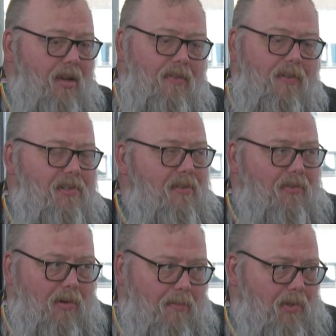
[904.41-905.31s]
First and
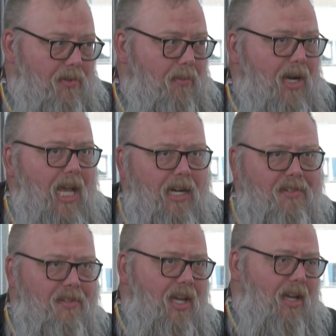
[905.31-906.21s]
foremost, we're not going to
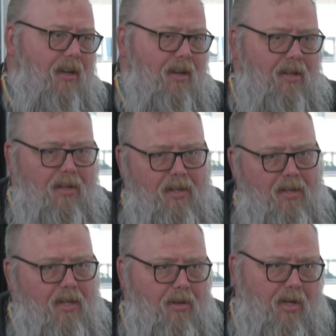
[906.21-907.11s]
send
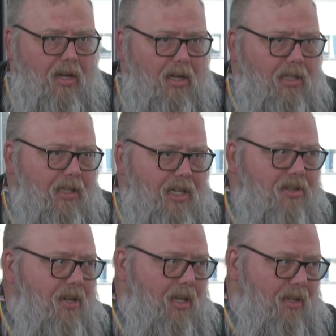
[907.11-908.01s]
a
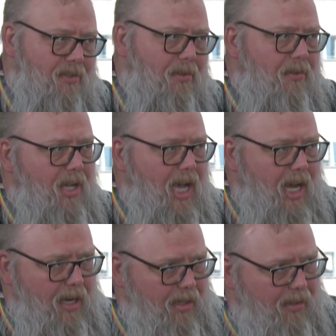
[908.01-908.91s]
clinician in a suit and
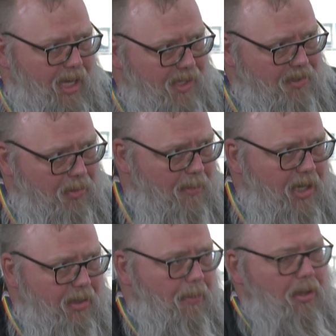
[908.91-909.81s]
tie to ask you
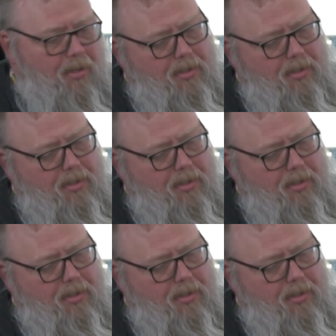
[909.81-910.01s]
about your mother.